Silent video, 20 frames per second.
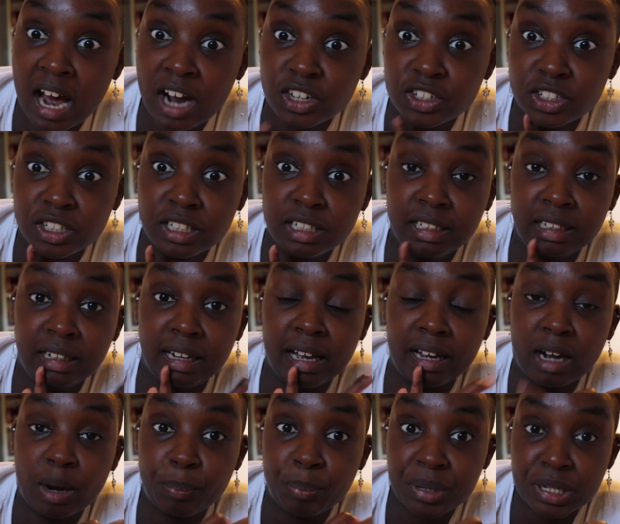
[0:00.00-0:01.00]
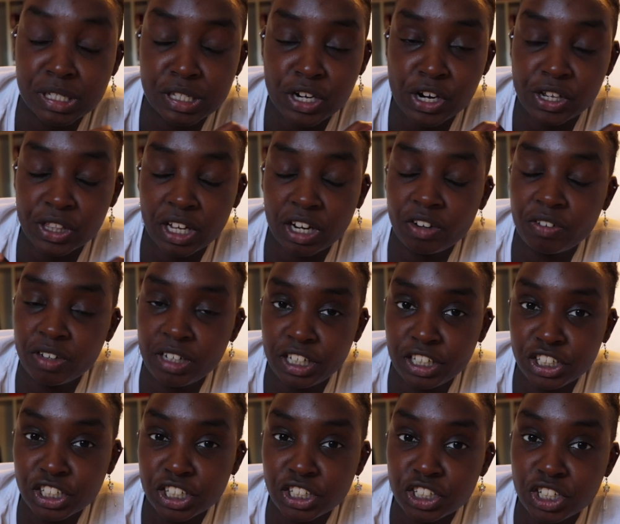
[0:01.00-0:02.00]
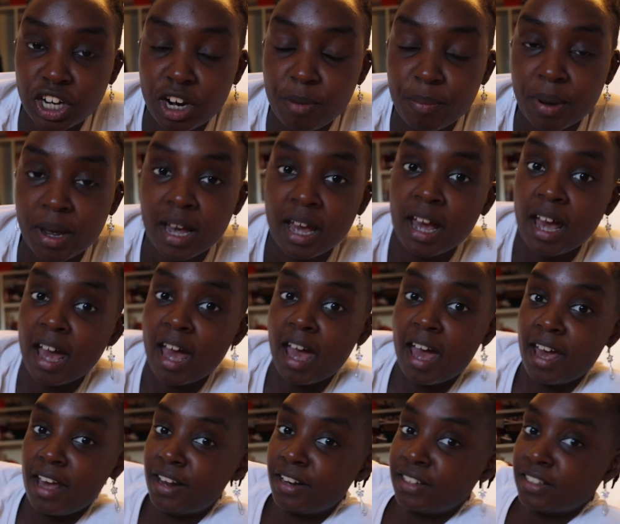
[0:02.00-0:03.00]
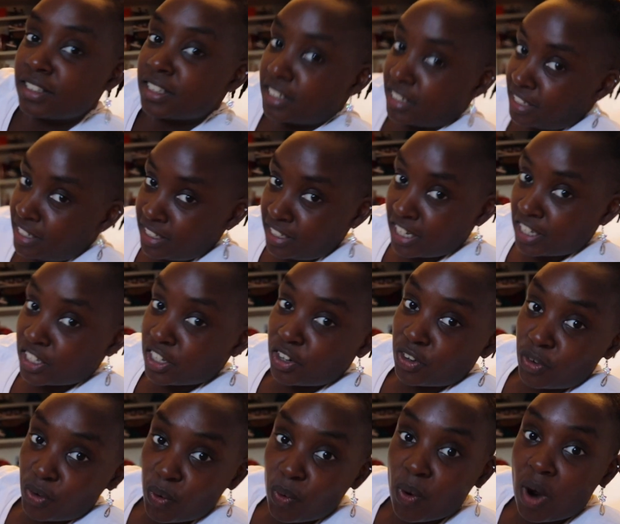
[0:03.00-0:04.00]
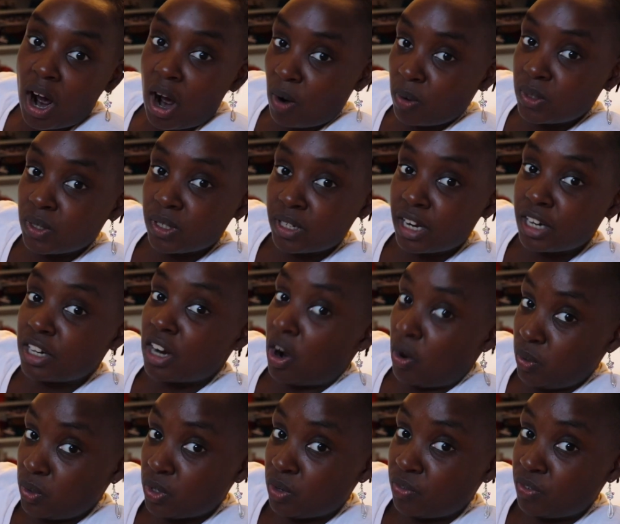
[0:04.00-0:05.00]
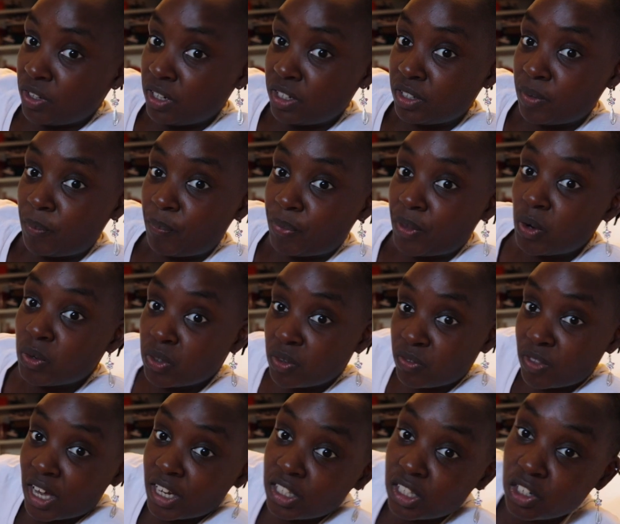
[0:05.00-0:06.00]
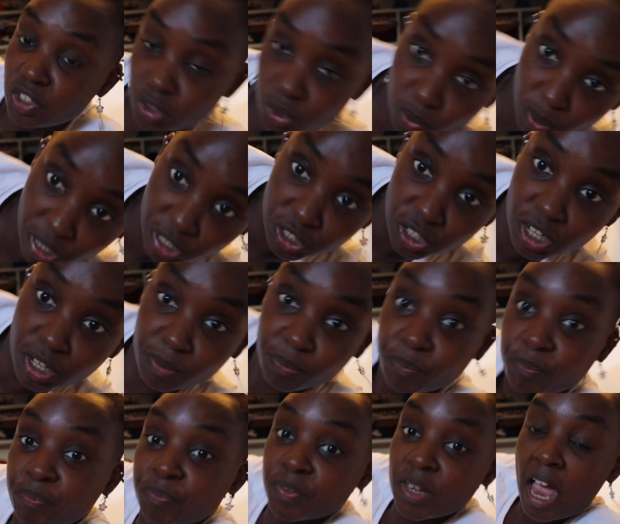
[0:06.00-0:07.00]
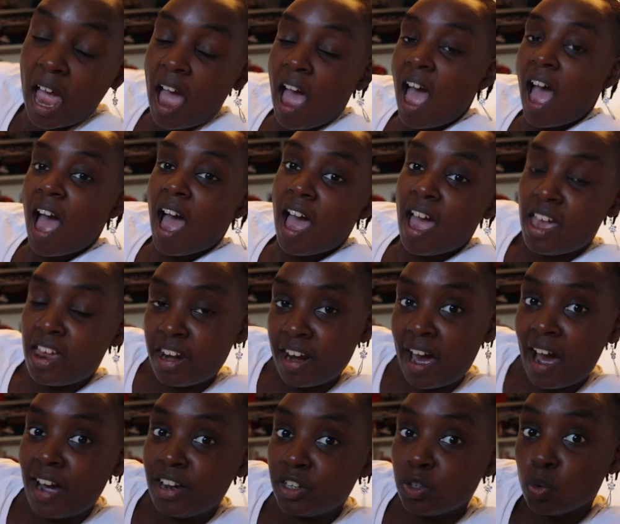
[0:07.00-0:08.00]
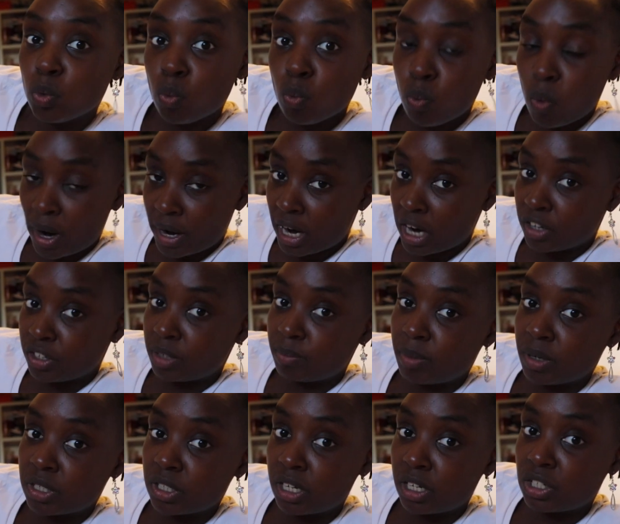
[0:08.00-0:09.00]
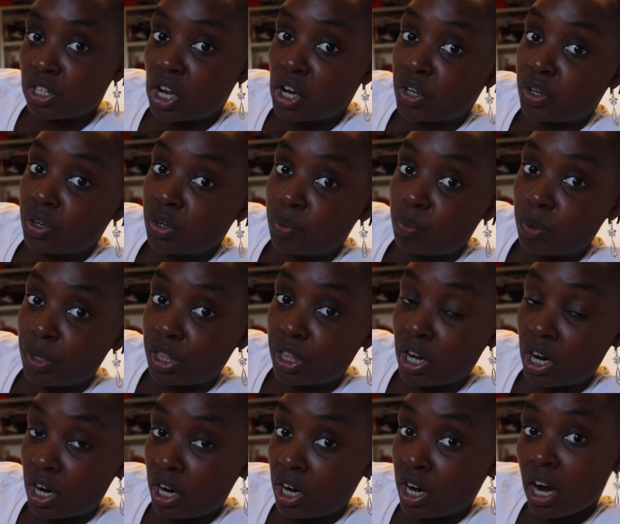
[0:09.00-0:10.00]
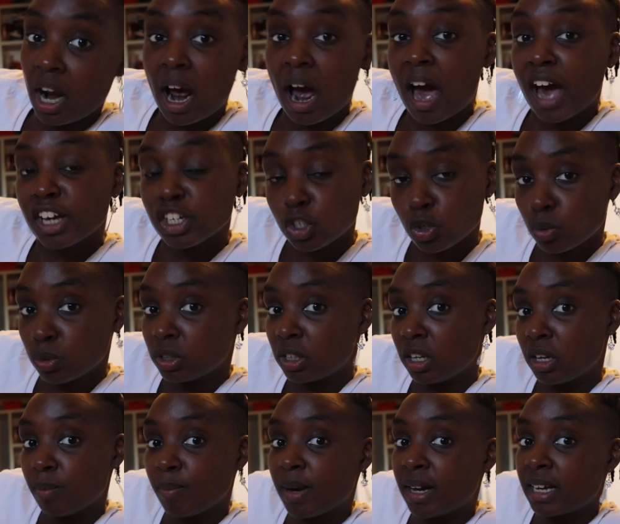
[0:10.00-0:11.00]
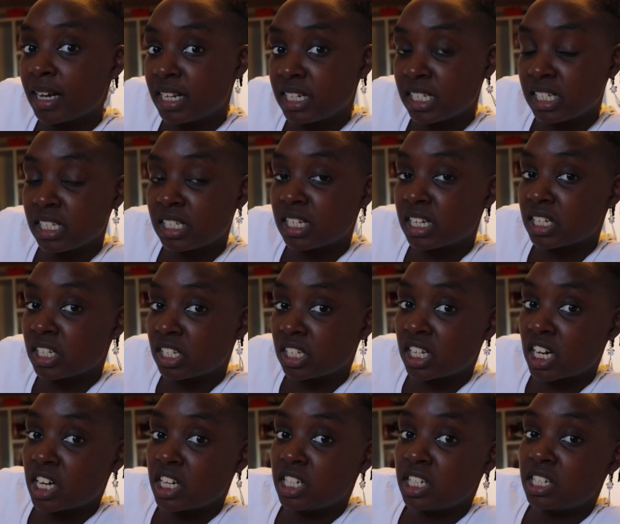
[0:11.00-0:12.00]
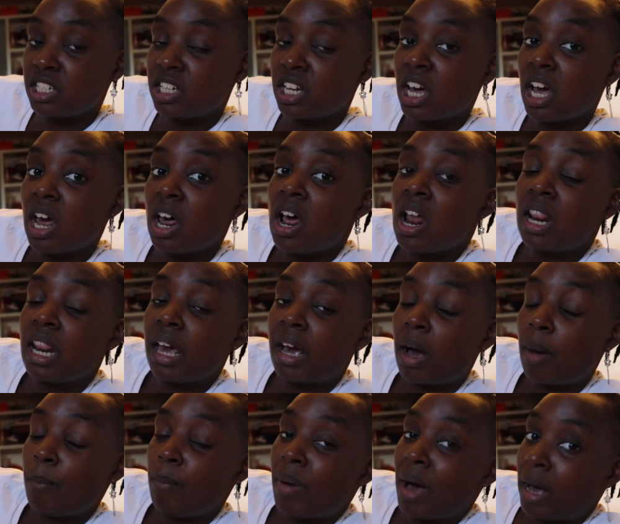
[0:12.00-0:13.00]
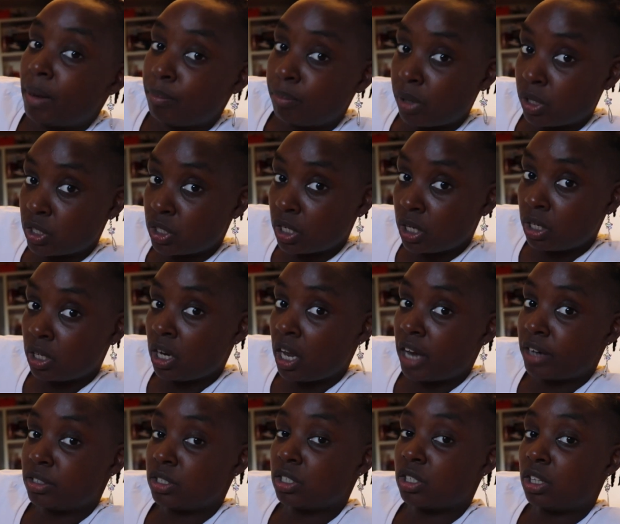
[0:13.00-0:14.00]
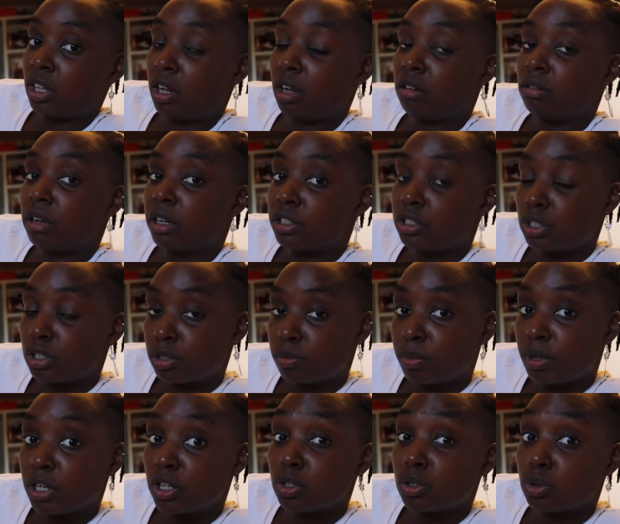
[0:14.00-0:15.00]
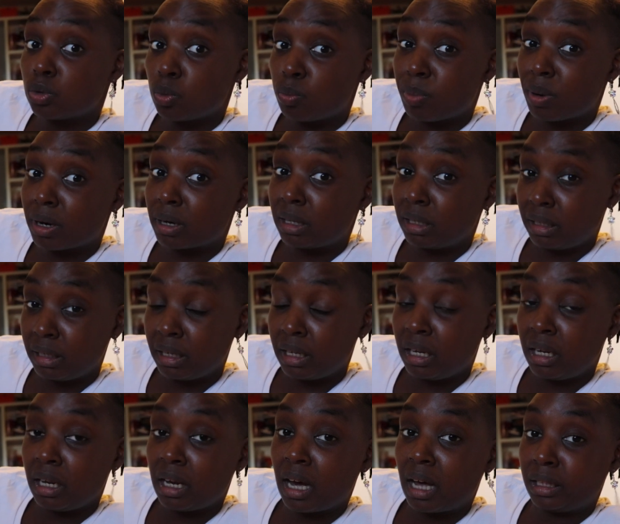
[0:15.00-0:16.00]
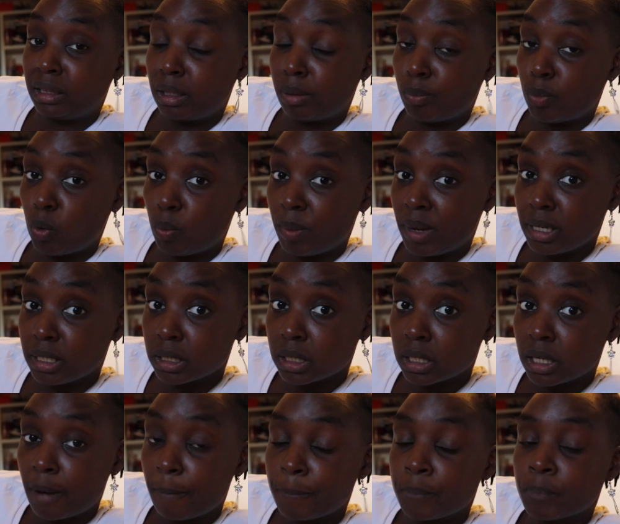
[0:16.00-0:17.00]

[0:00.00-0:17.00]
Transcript: actually like a prisoner in that relationship and he doesn't know how to get out of that situation. And I 100% agree with her. I don't think Mackenzie is necessarily like a bad person. I just think like she's being super clingy at the moment.